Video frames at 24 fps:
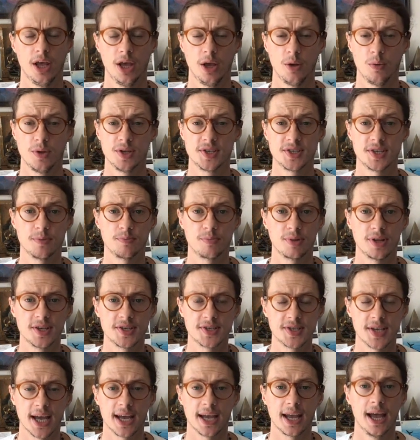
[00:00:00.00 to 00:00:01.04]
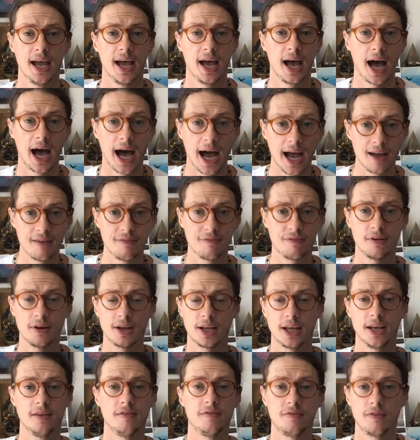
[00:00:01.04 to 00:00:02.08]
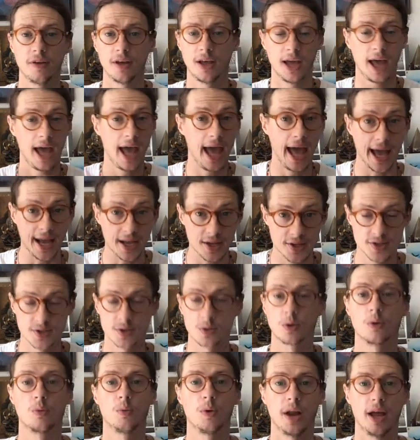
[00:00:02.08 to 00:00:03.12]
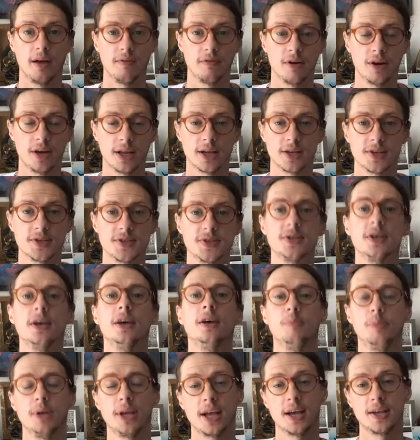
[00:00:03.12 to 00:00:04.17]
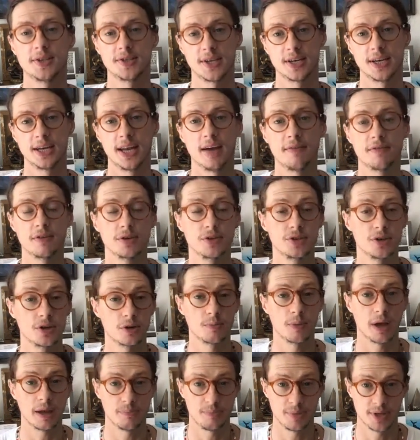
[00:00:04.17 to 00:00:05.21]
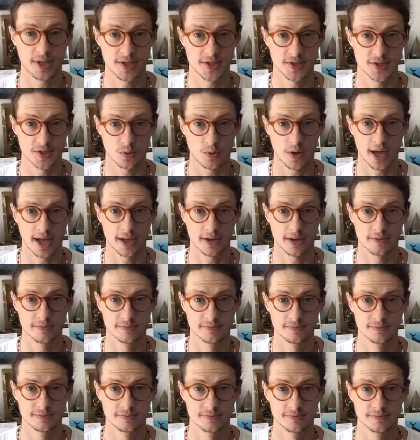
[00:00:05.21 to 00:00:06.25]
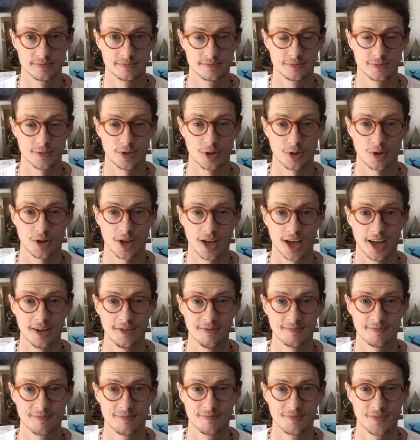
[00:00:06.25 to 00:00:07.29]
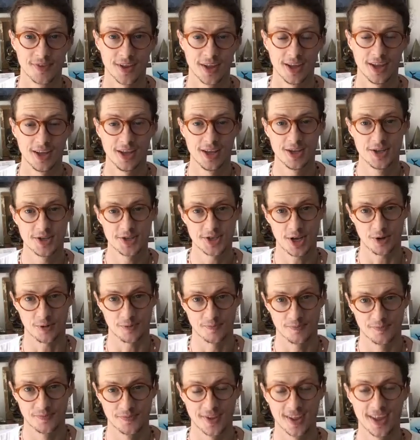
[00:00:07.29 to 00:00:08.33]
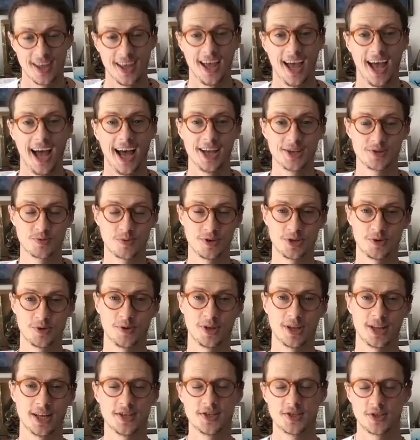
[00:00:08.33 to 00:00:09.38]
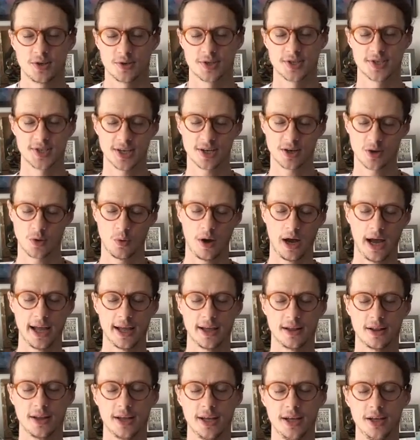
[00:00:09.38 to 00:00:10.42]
We simply say, I forgive X or whatever it is because it never took my peace away. Okay? So as we're doing this, you'll sit quietly.